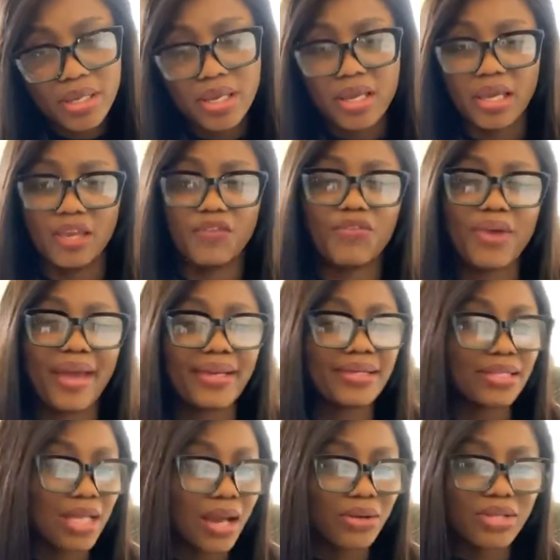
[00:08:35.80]
If you are
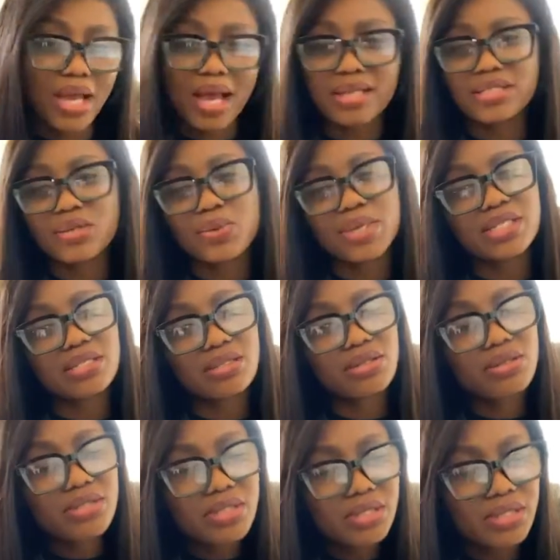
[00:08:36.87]
in doubt, ask
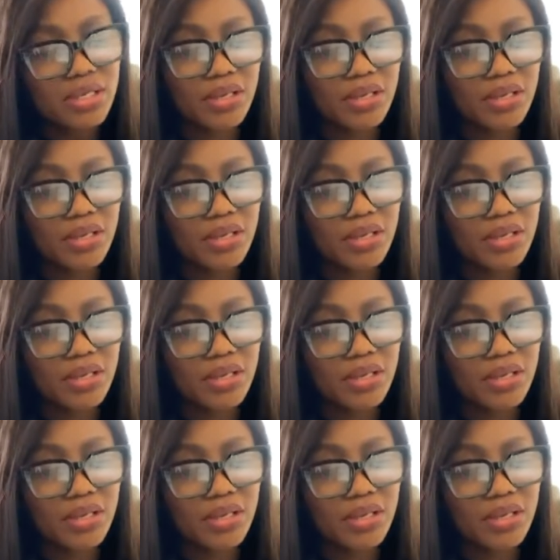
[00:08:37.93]
questions.